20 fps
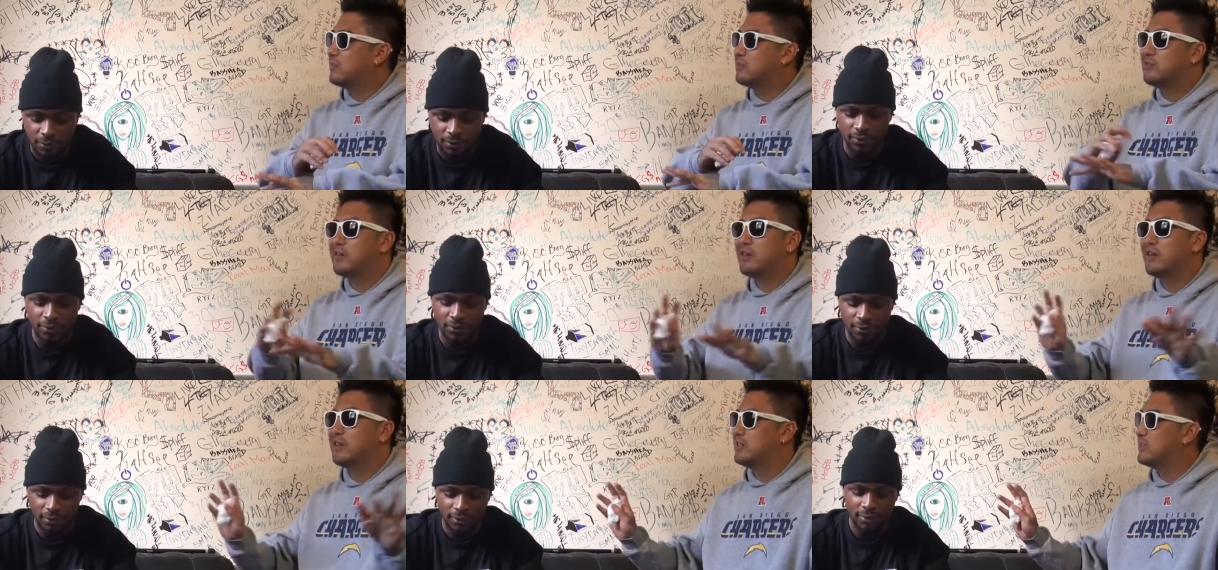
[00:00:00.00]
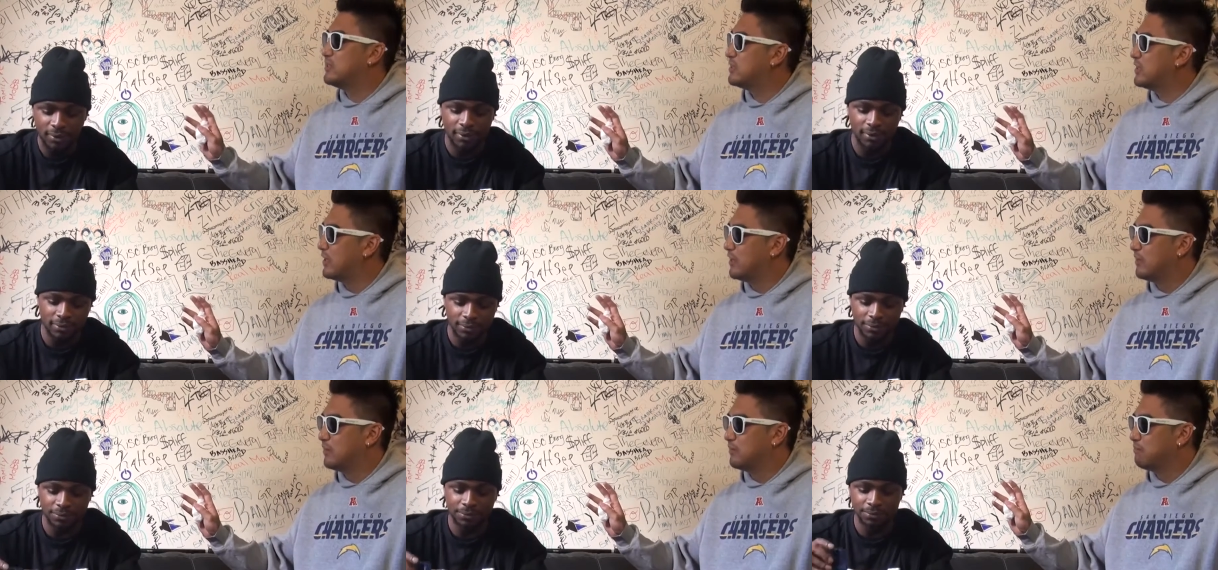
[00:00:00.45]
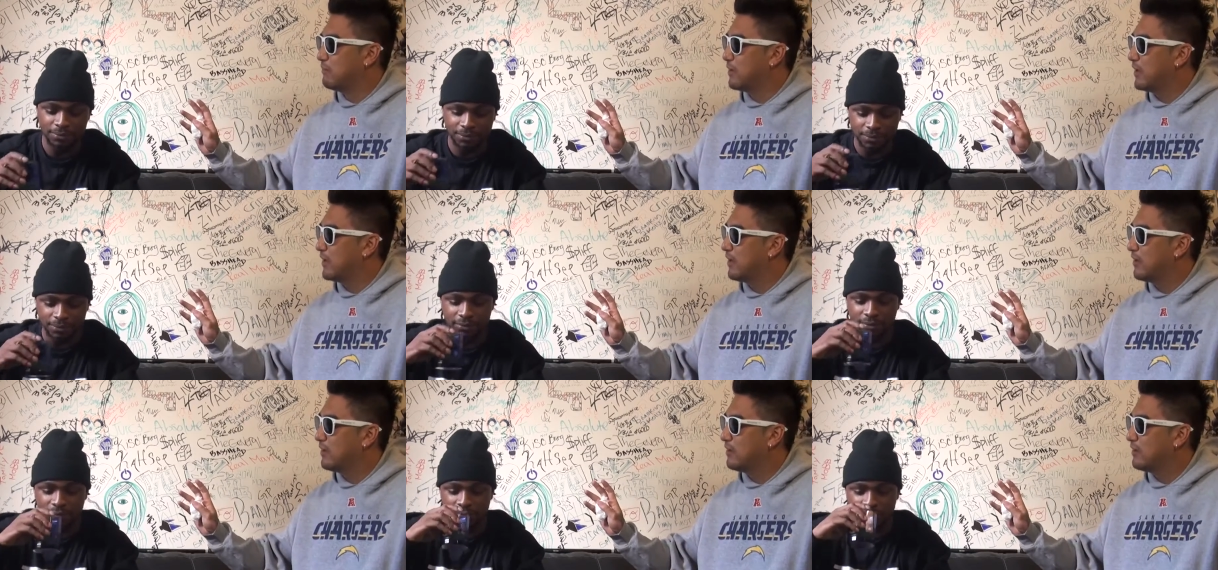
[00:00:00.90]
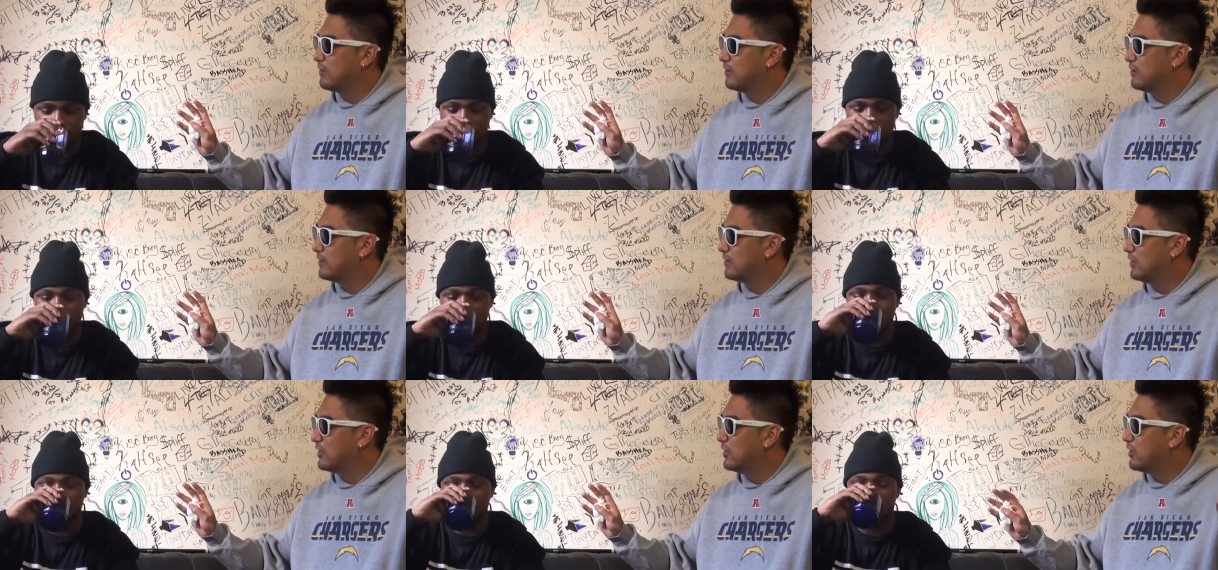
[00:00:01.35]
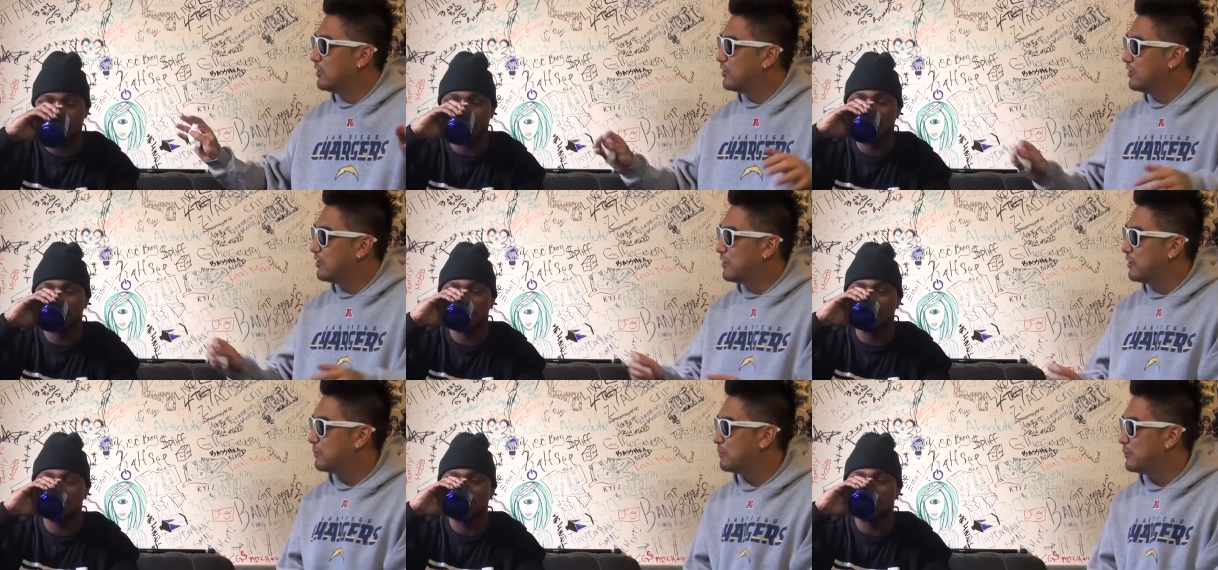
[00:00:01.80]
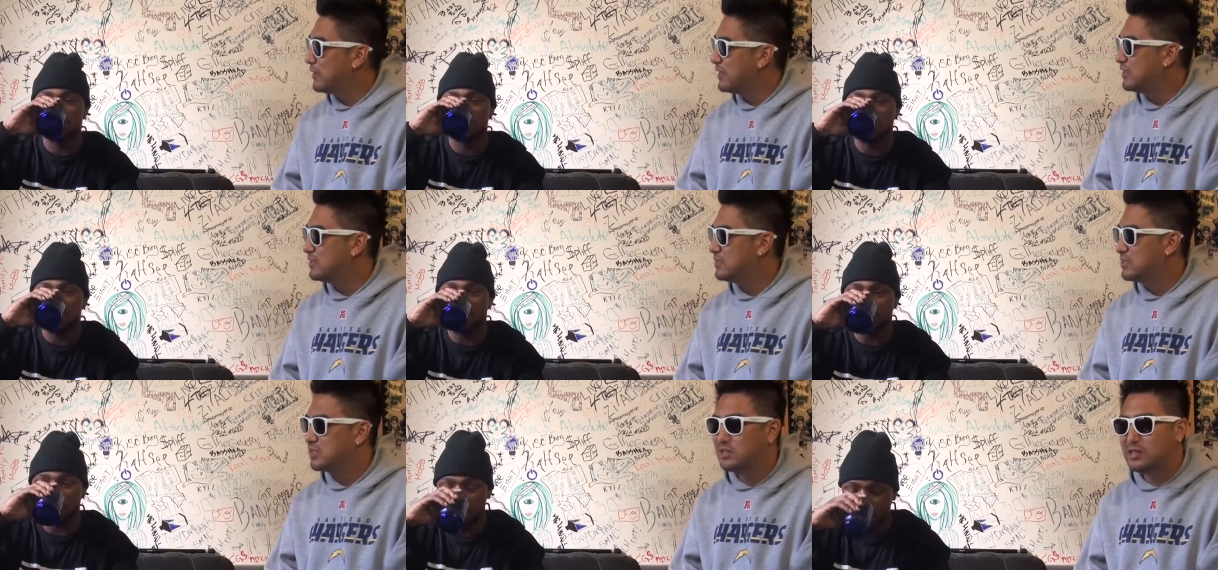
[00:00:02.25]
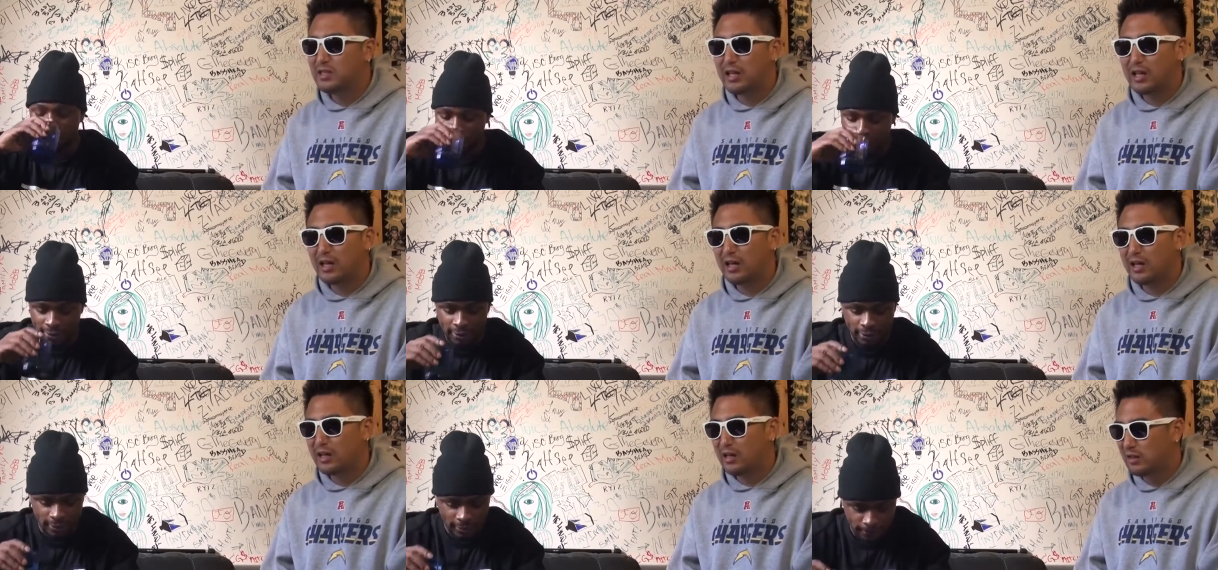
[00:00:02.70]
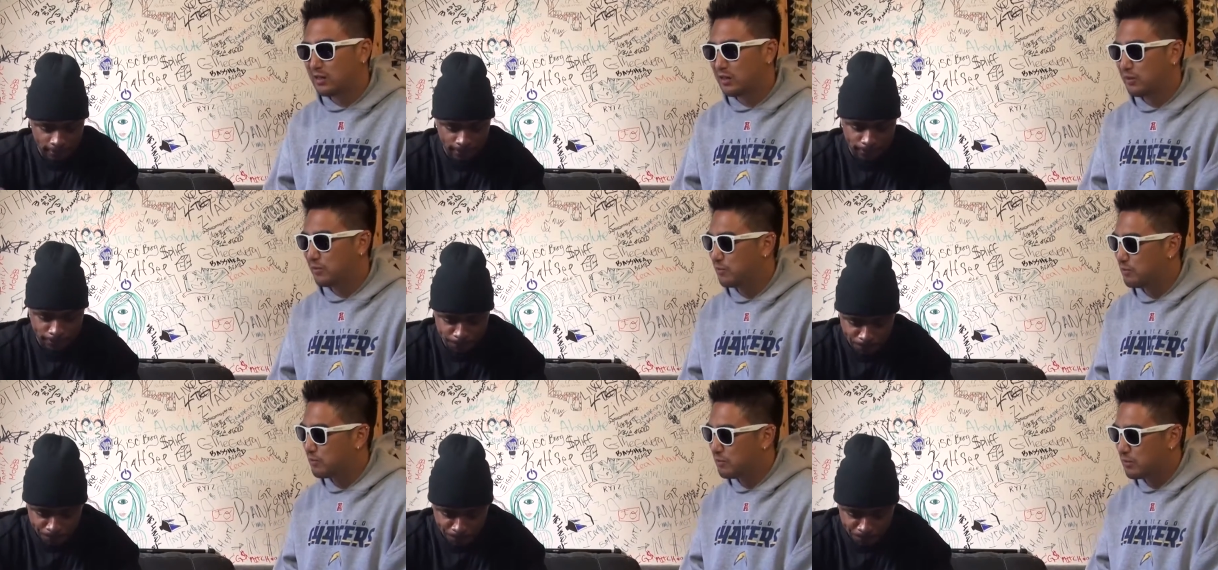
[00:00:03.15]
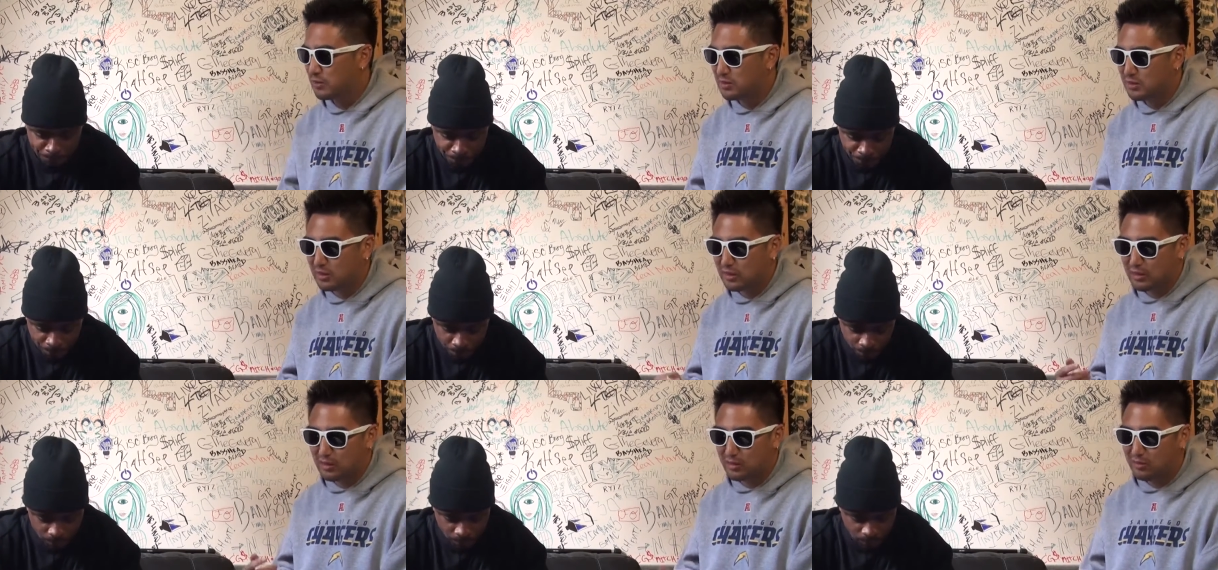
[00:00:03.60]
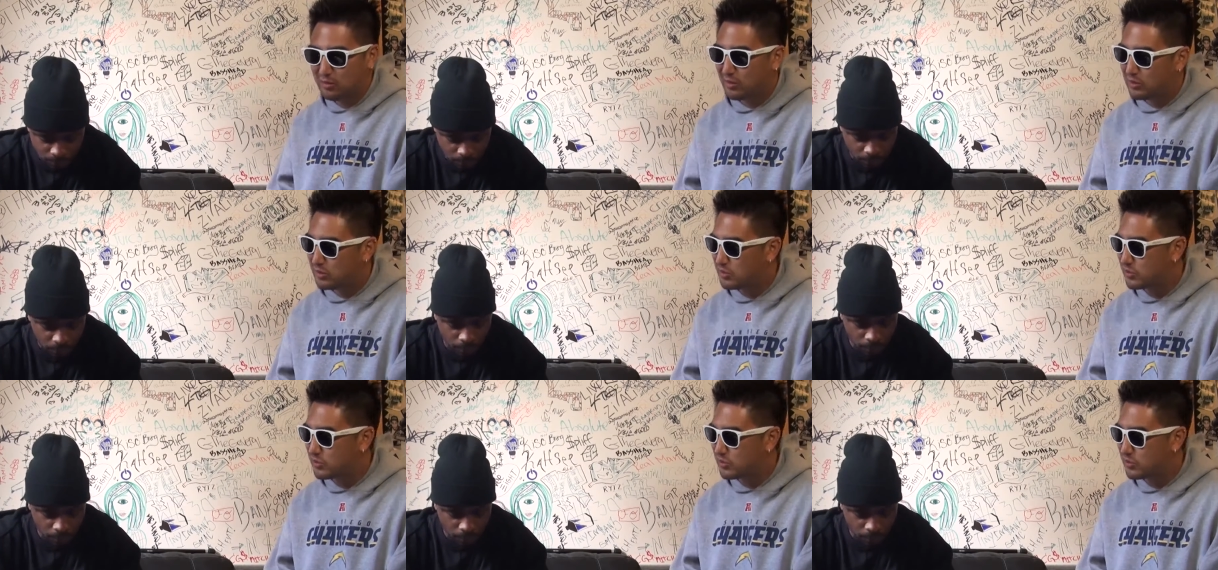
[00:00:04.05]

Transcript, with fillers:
Speaker 1: trendset, man. You know what I mean? Just like anything with music, you the